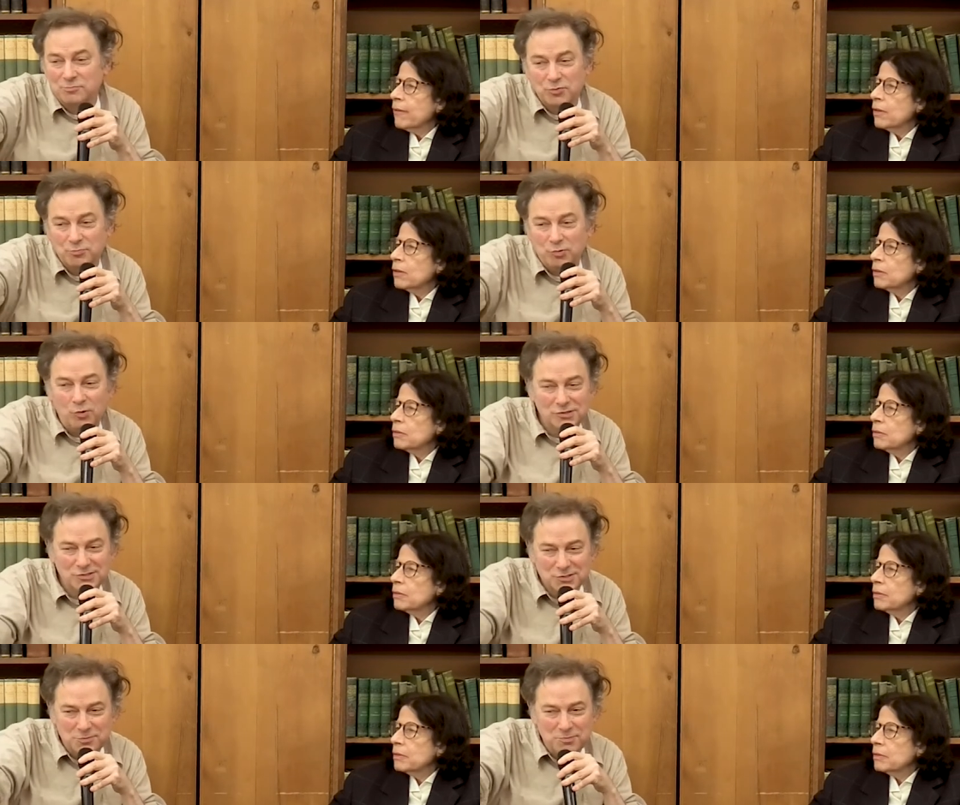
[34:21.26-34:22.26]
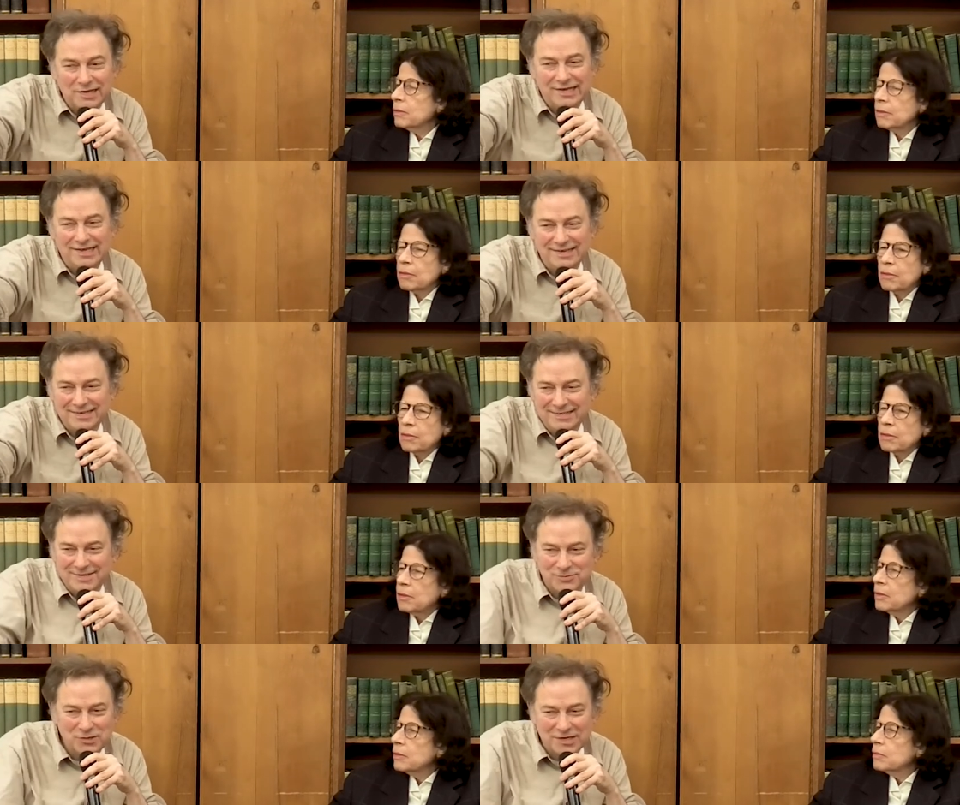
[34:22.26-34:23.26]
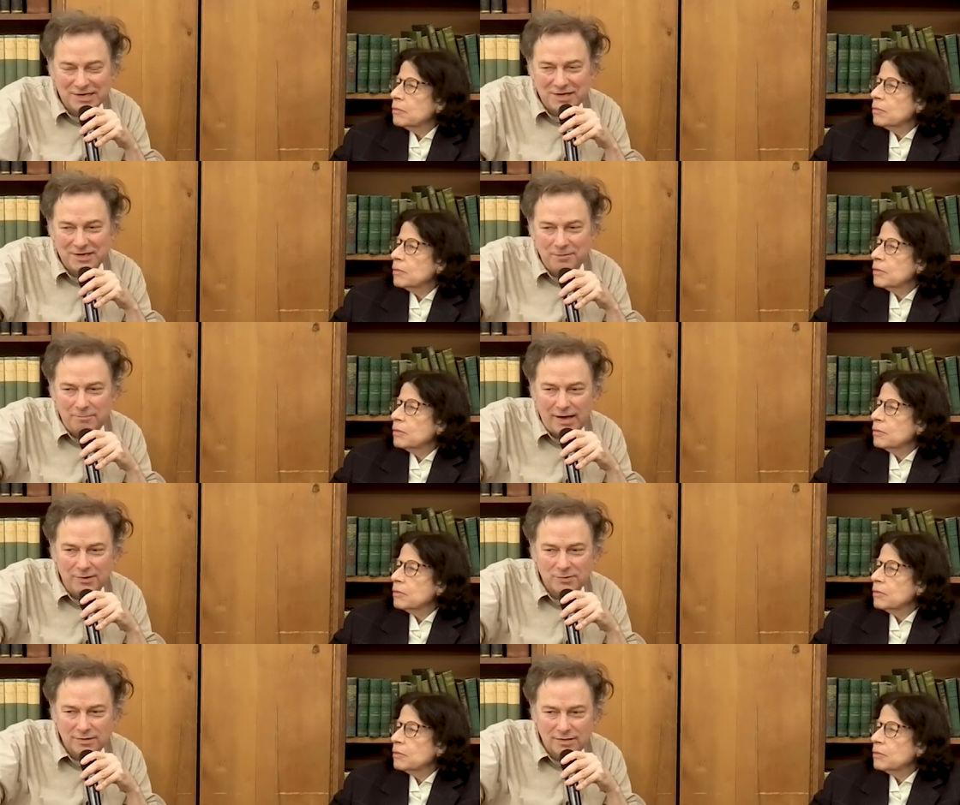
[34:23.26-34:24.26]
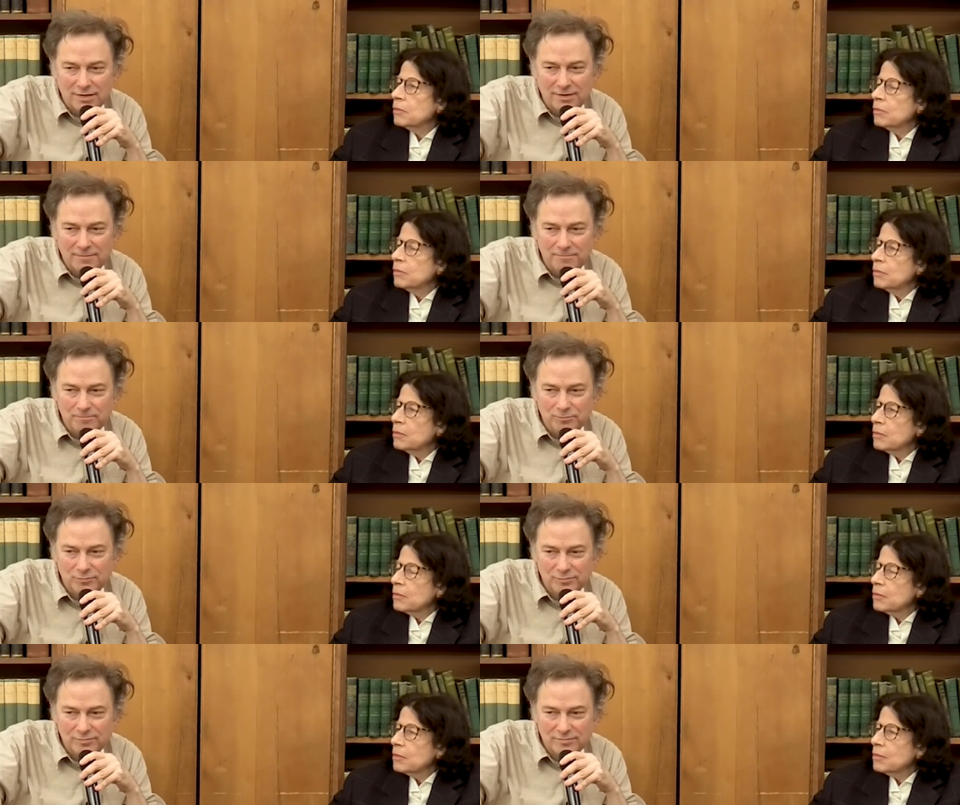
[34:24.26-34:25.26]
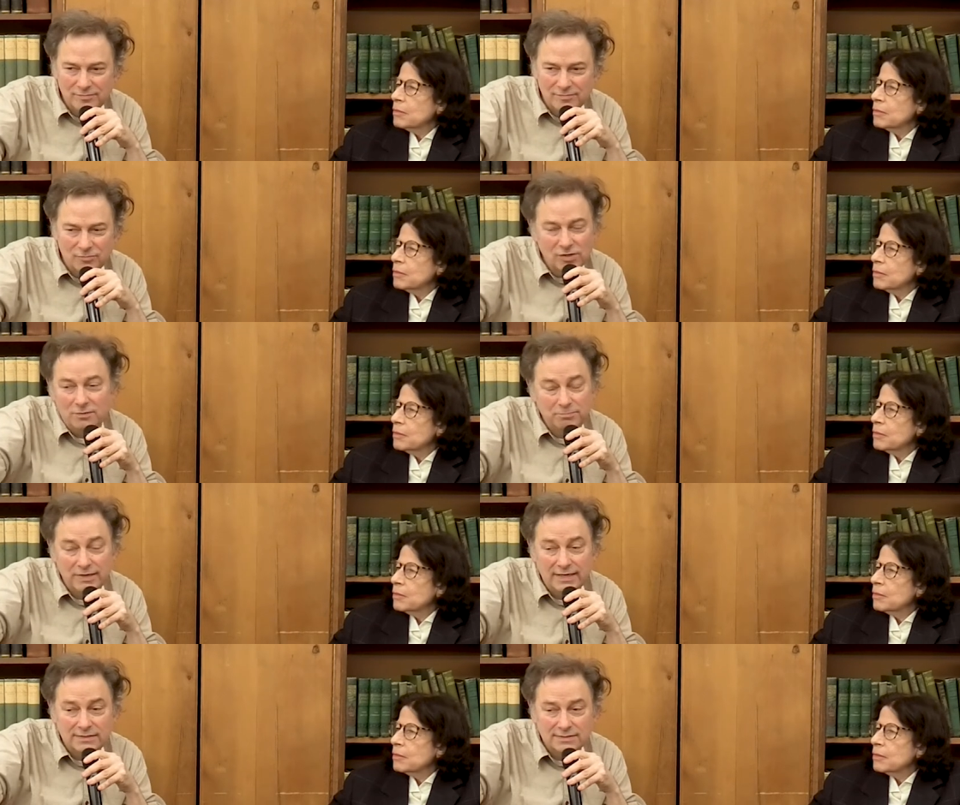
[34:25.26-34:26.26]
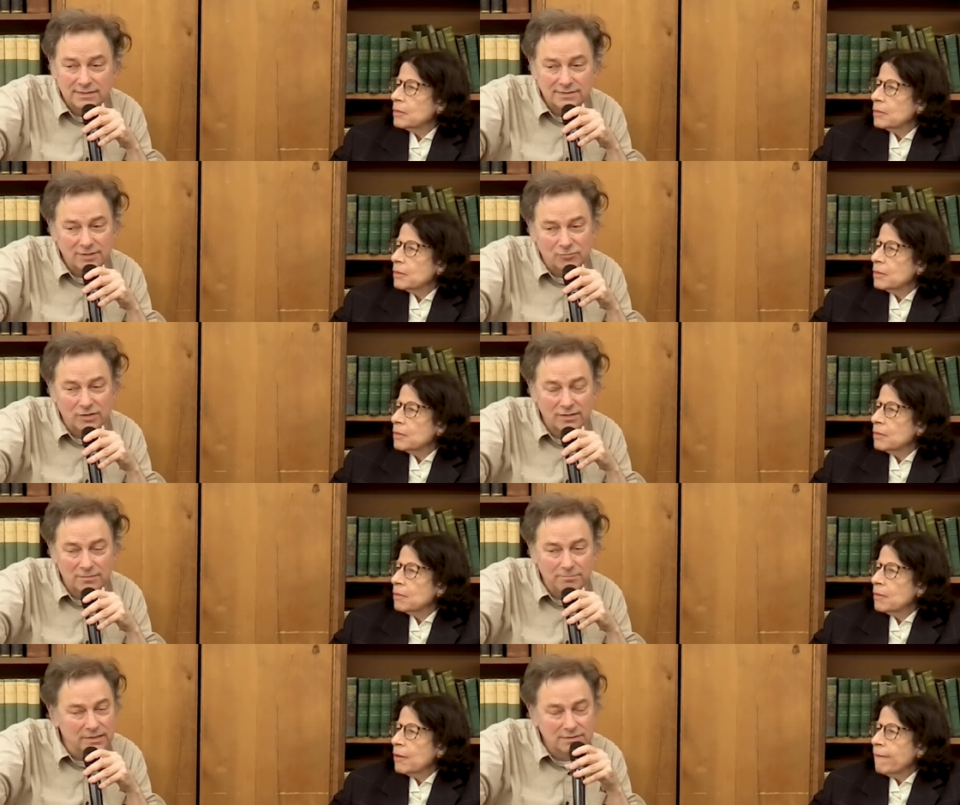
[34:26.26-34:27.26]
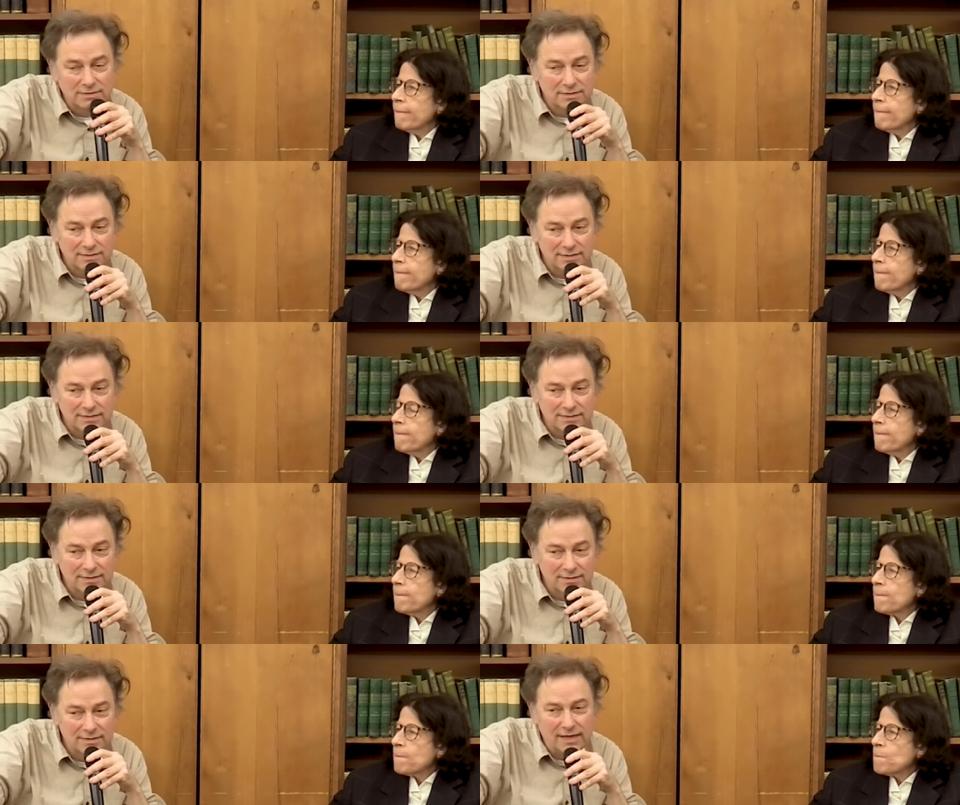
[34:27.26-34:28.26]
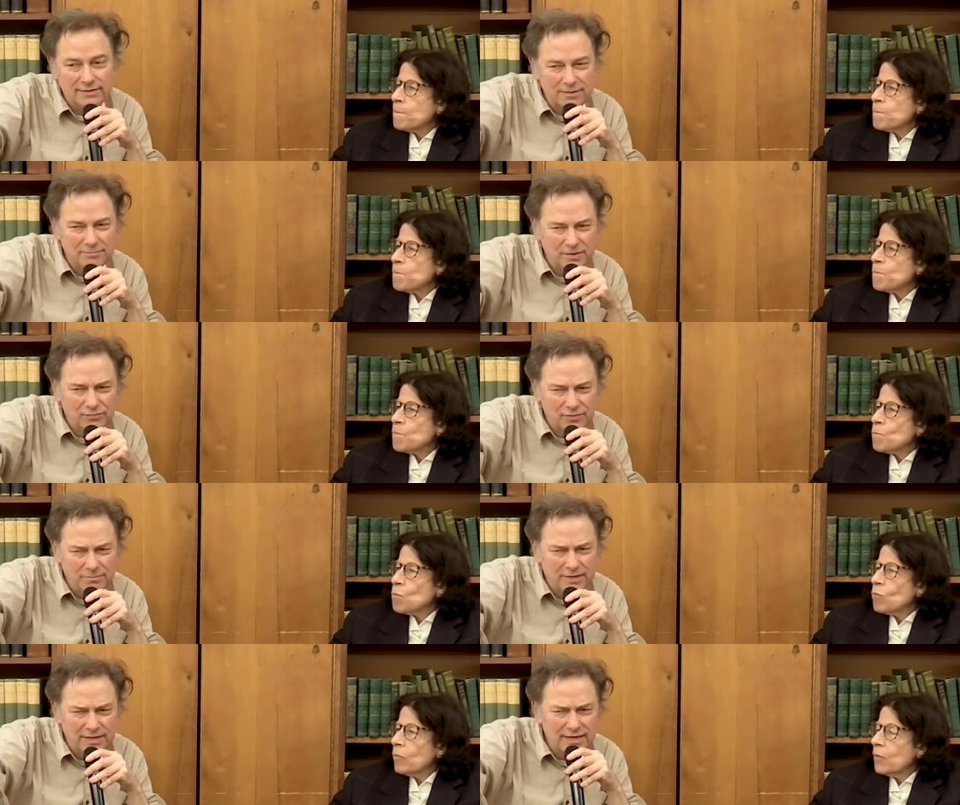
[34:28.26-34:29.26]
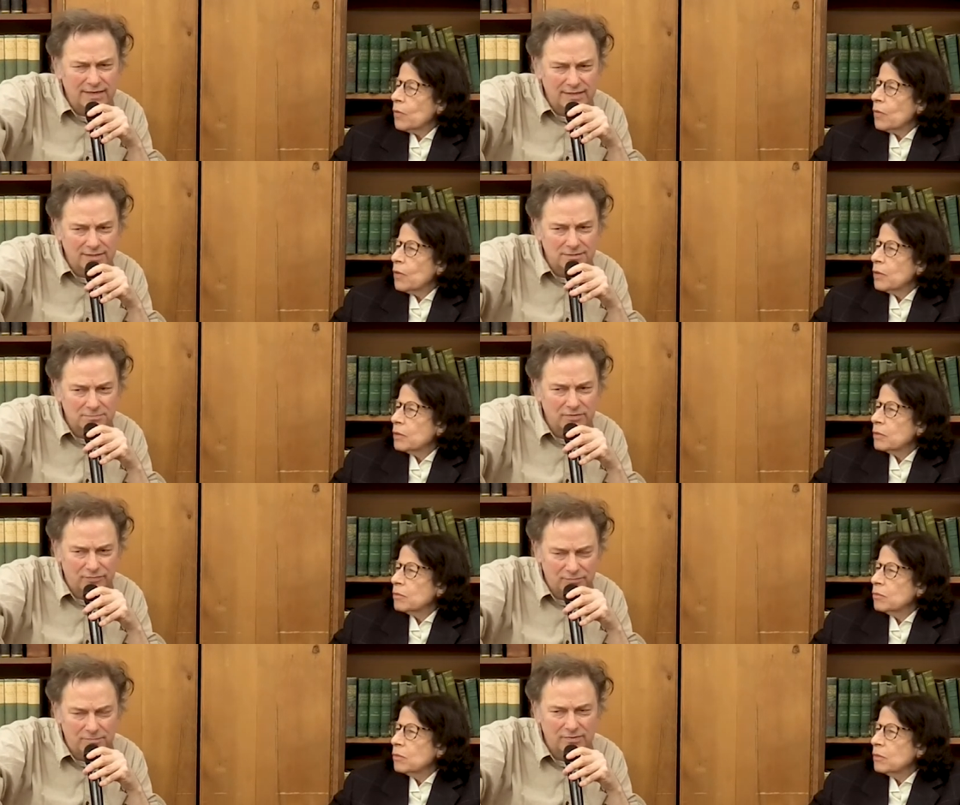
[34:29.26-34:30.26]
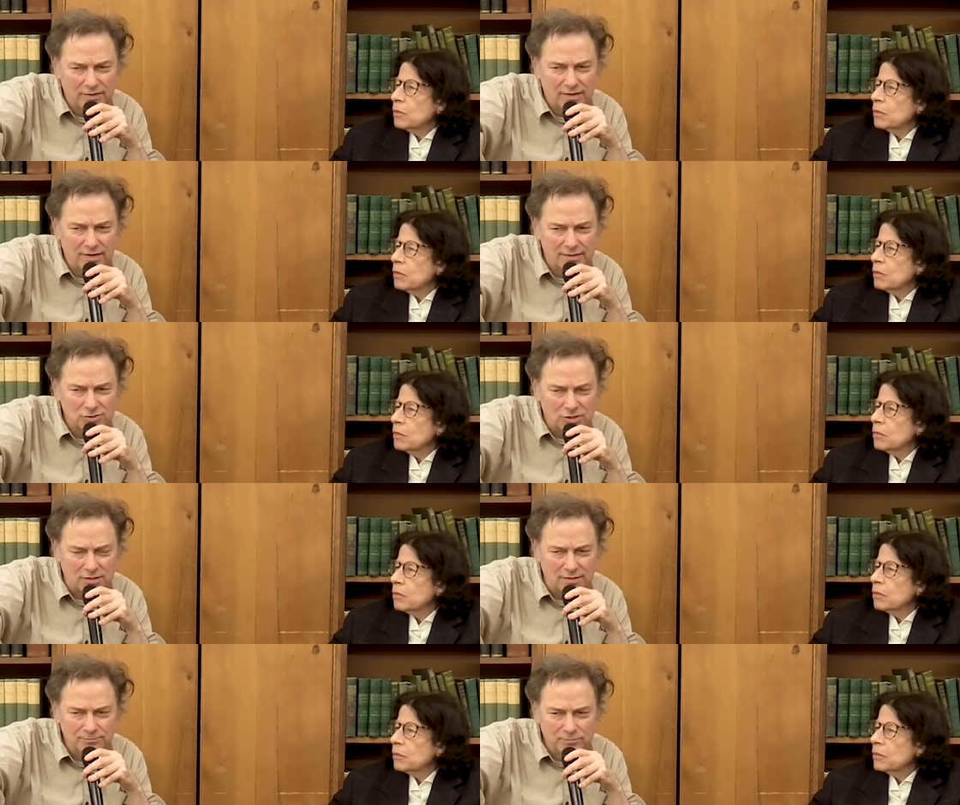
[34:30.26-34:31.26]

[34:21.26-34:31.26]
Speaker 1: purports to be really about um, real places and real businesses. Not the myth, the beginning is myth, mythological.